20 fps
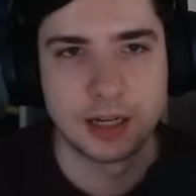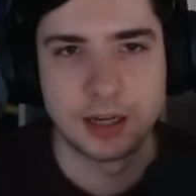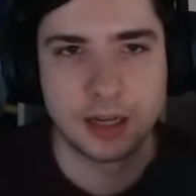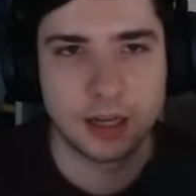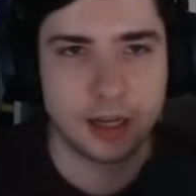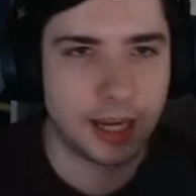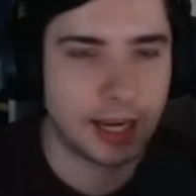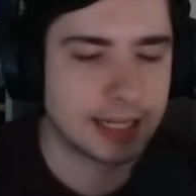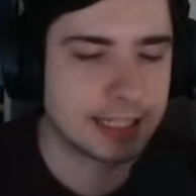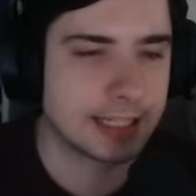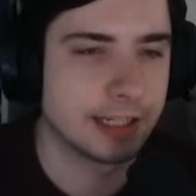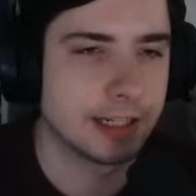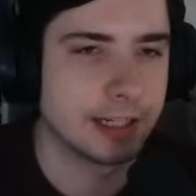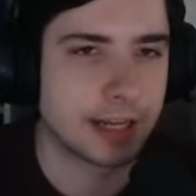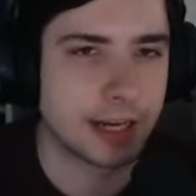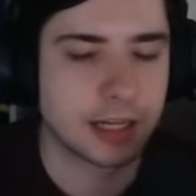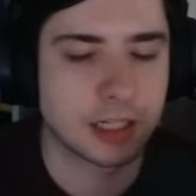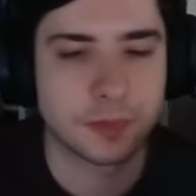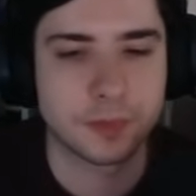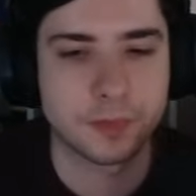Excellent
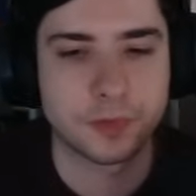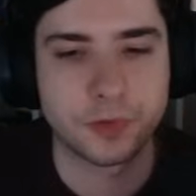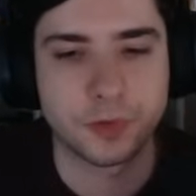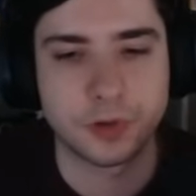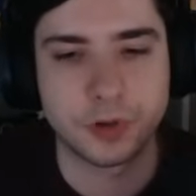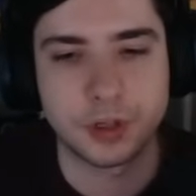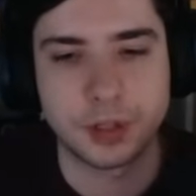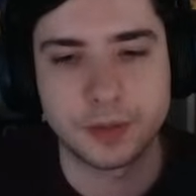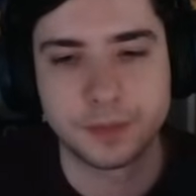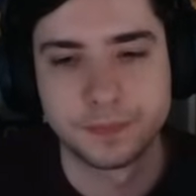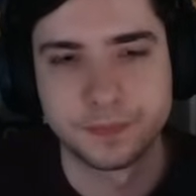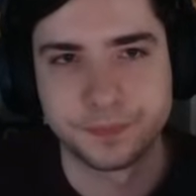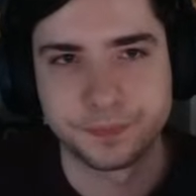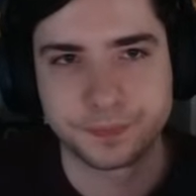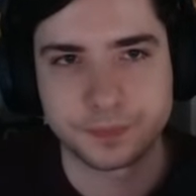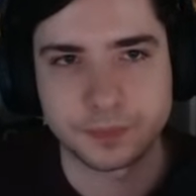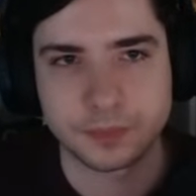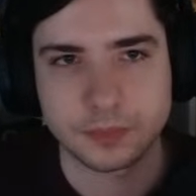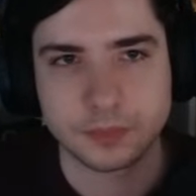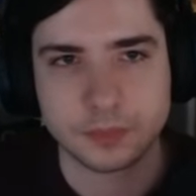item for
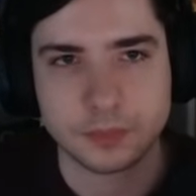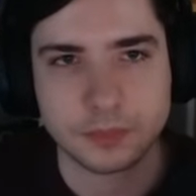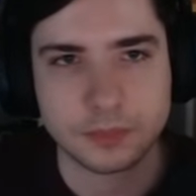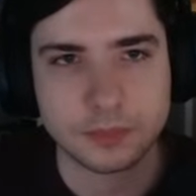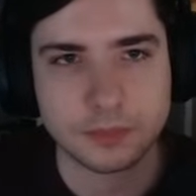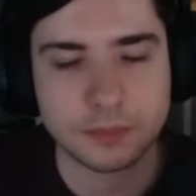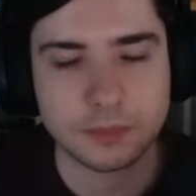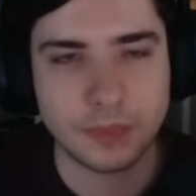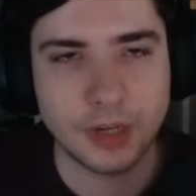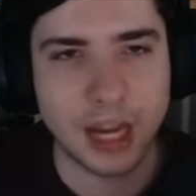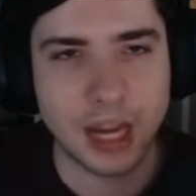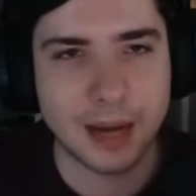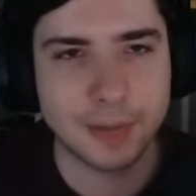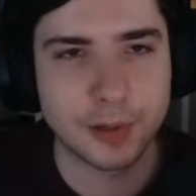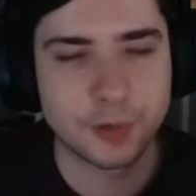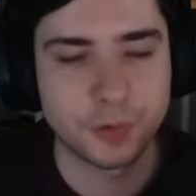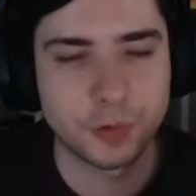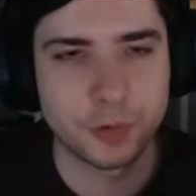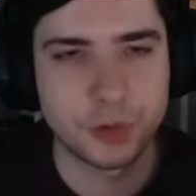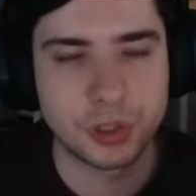
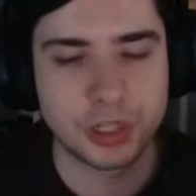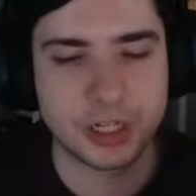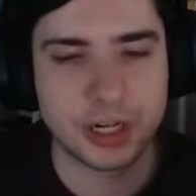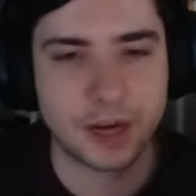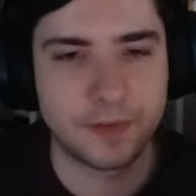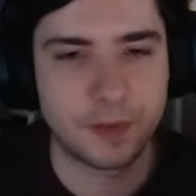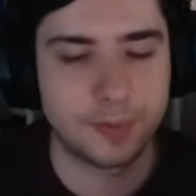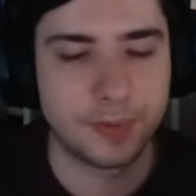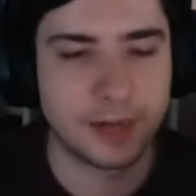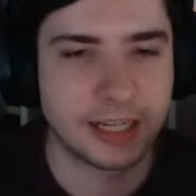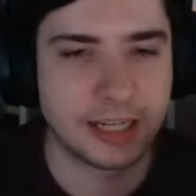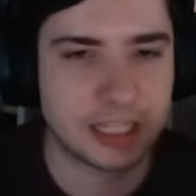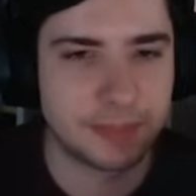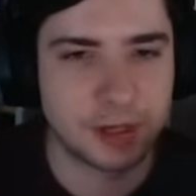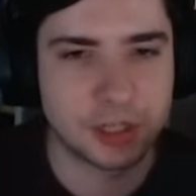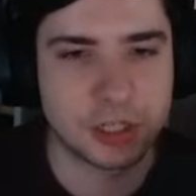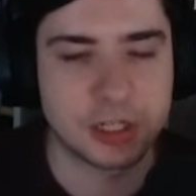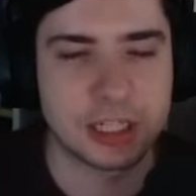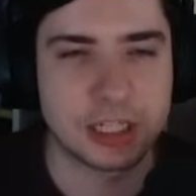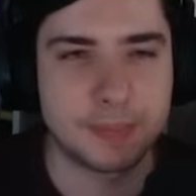Armarouge. I will play
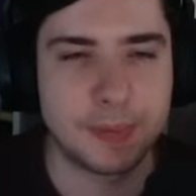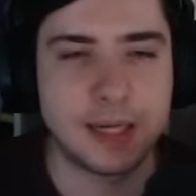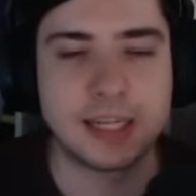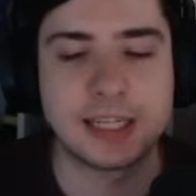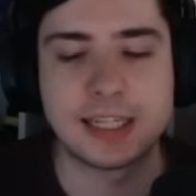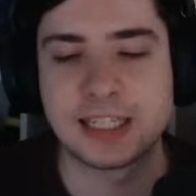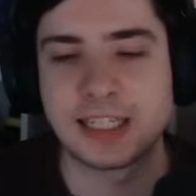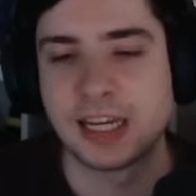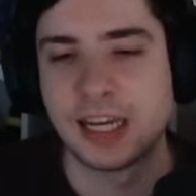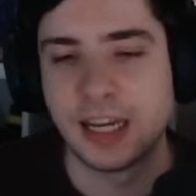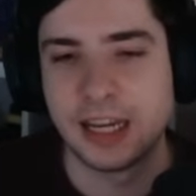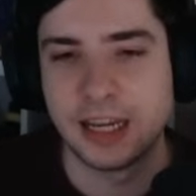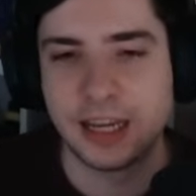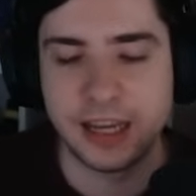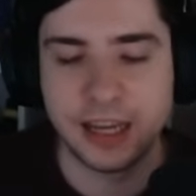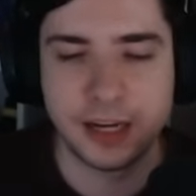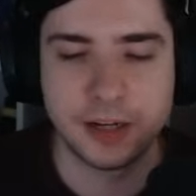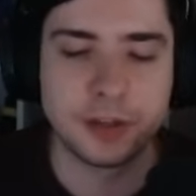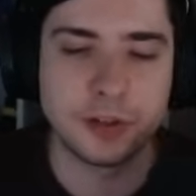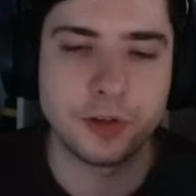special specs
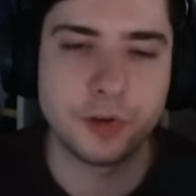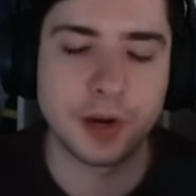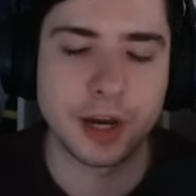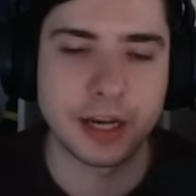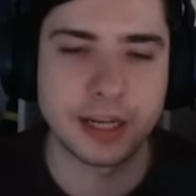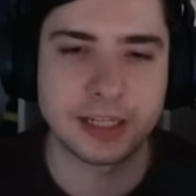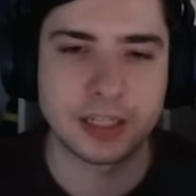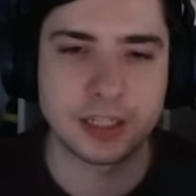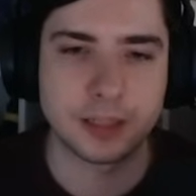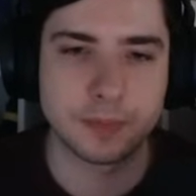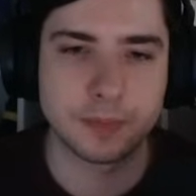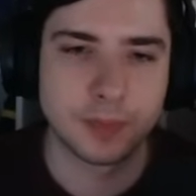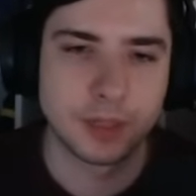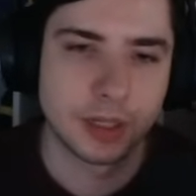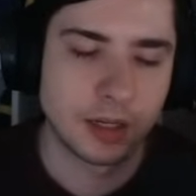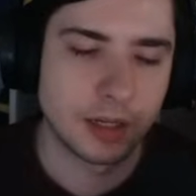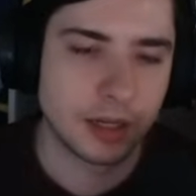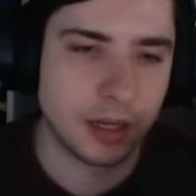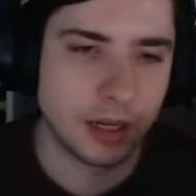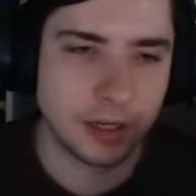and the new item
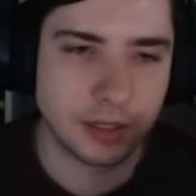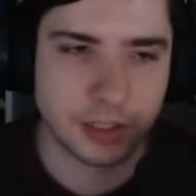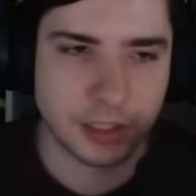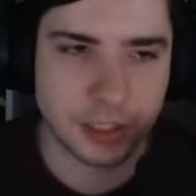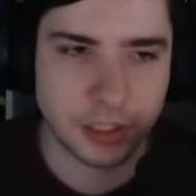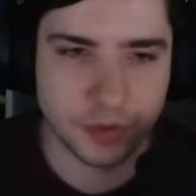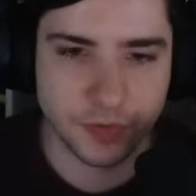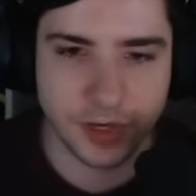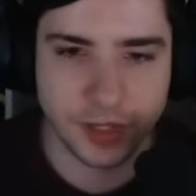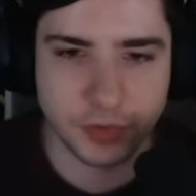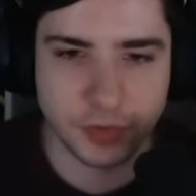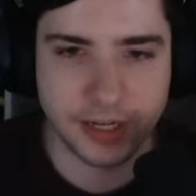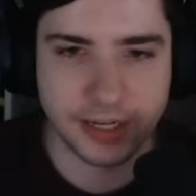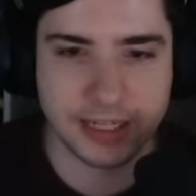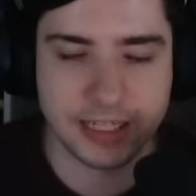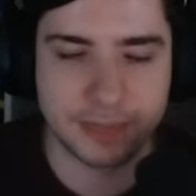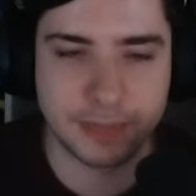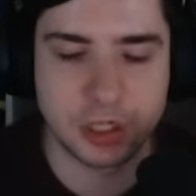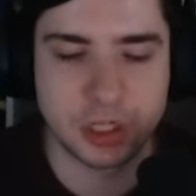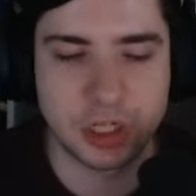and try to get as
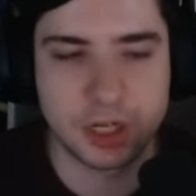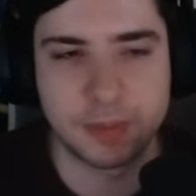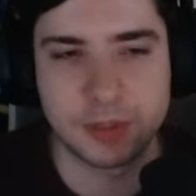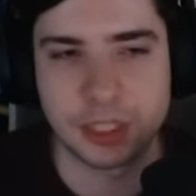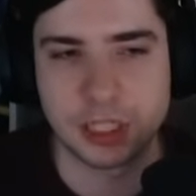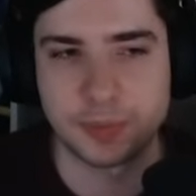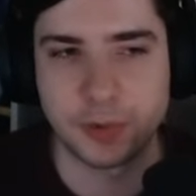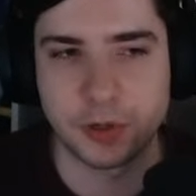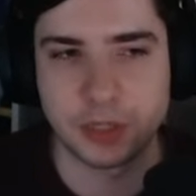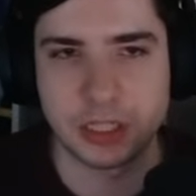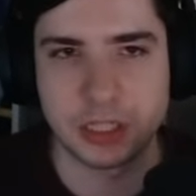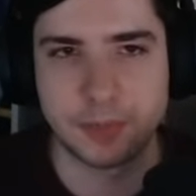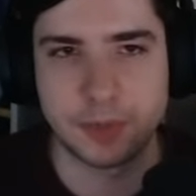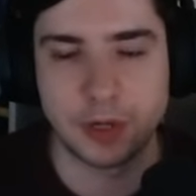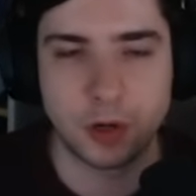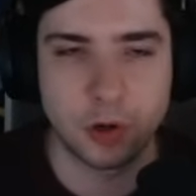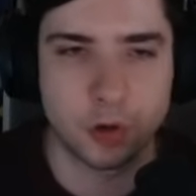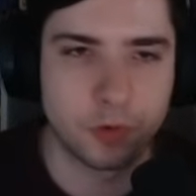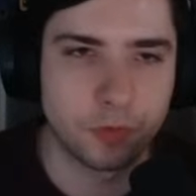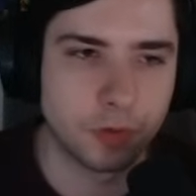much damage as possible
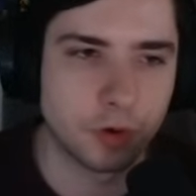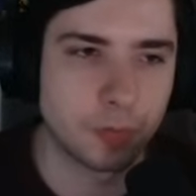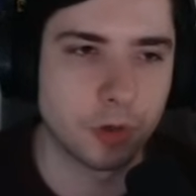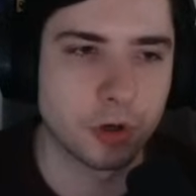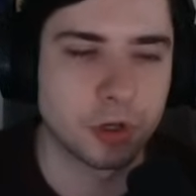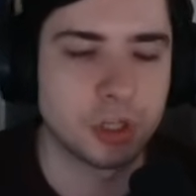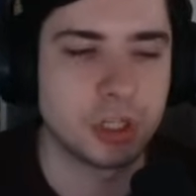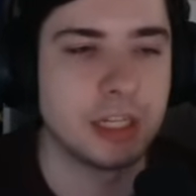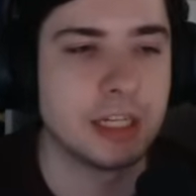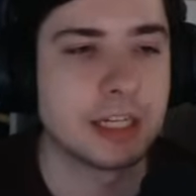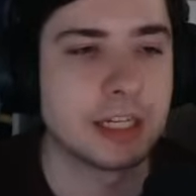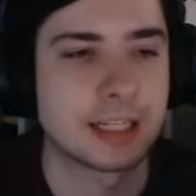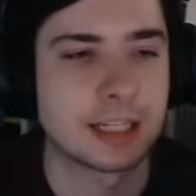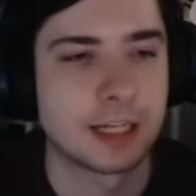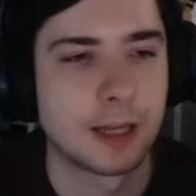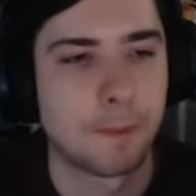out for more shields.